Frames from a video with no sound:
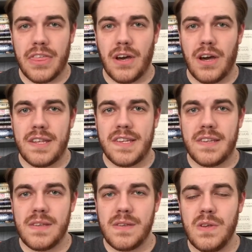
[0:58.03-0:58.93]

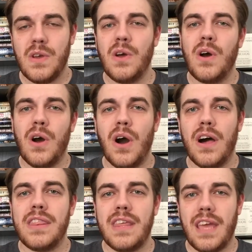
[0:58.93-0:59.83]
thoughts
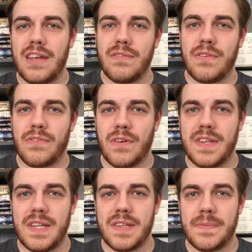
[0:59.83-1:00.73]
on the end of the
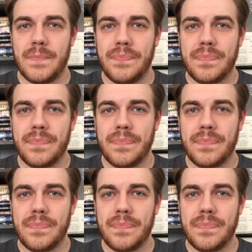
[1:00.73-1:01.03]
first season.